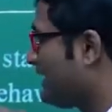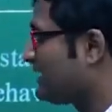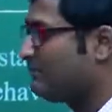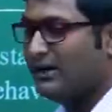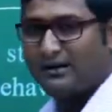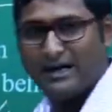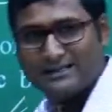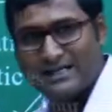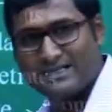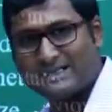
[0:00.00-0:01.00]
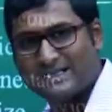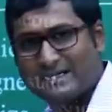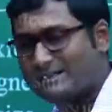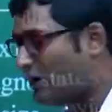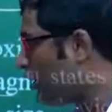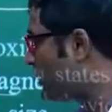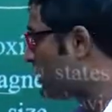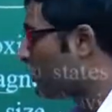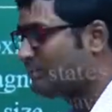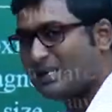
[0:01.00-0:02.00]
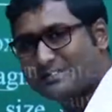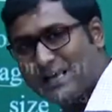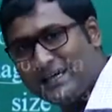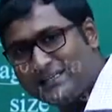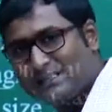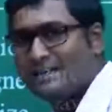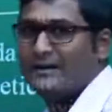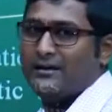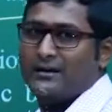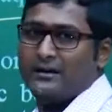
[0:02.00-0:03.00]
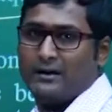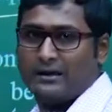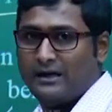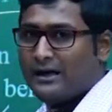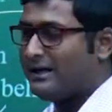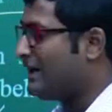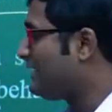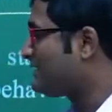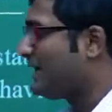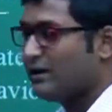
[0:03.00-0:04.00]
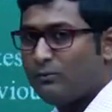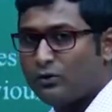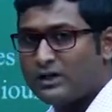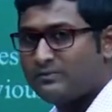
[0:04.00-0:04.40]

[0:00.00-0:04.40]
arrangement. As I discussed, the order of the size. Clear? Here is the anomalous